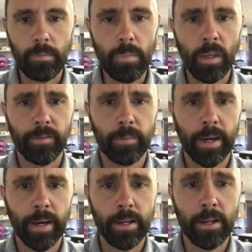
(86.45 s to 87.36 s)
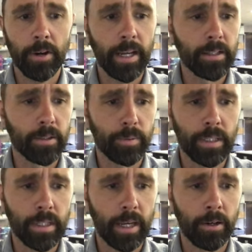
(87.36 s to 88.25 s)
Feedback and grades is pretty
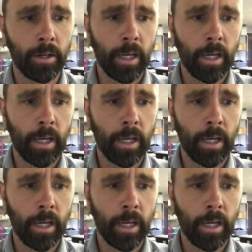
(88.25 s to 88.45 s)
standard,